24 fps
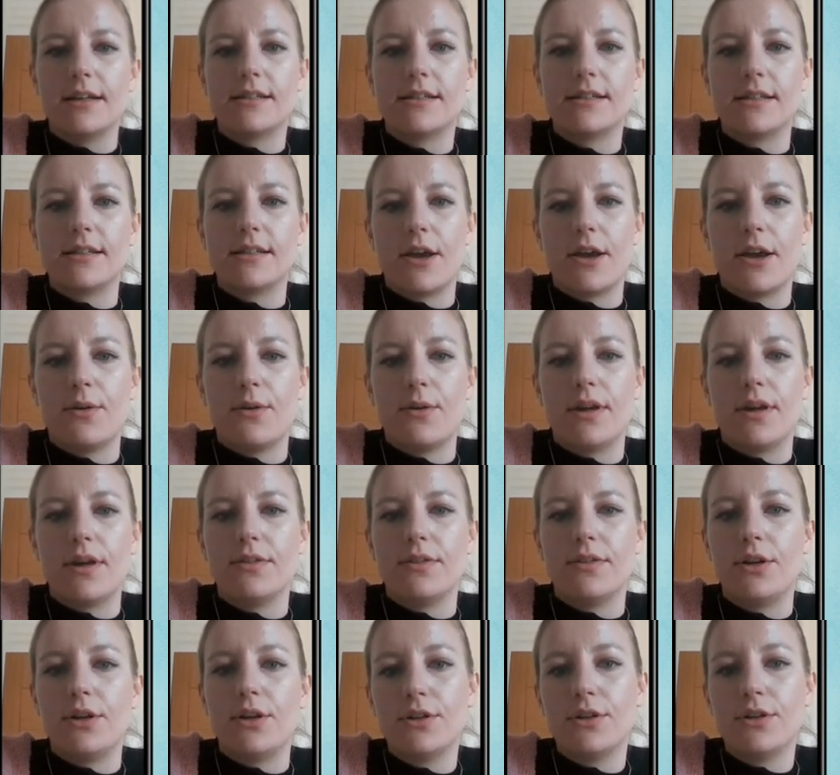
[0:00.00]
so
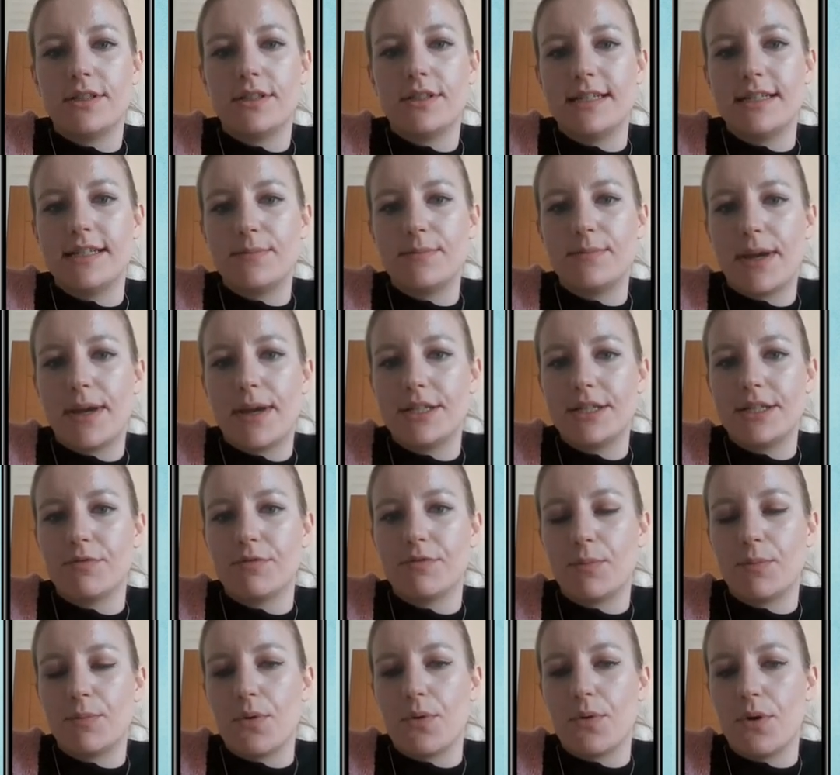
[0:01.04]
the Lost in
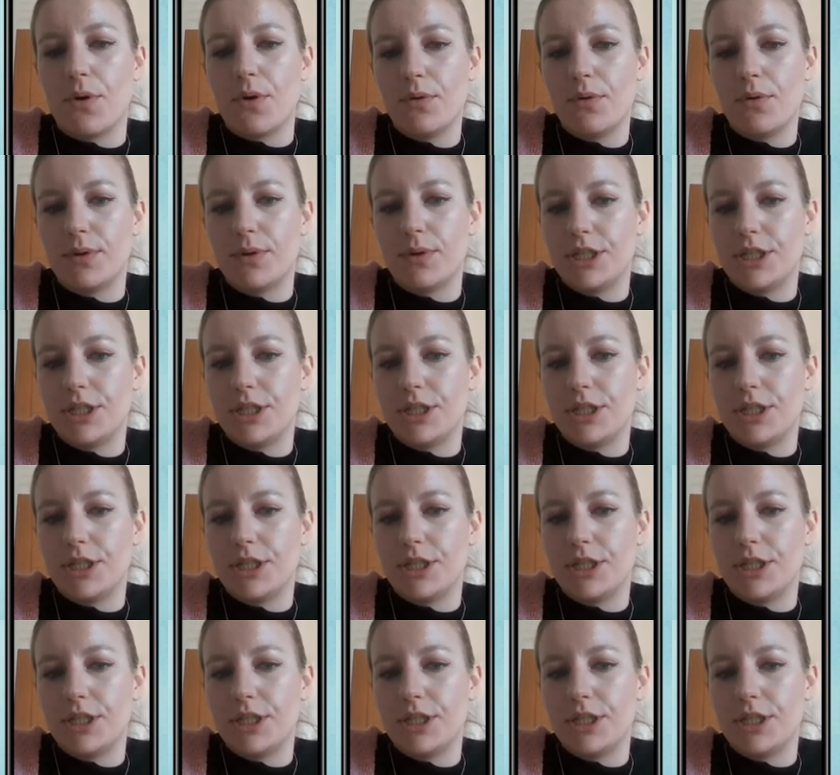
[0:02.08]
Space report,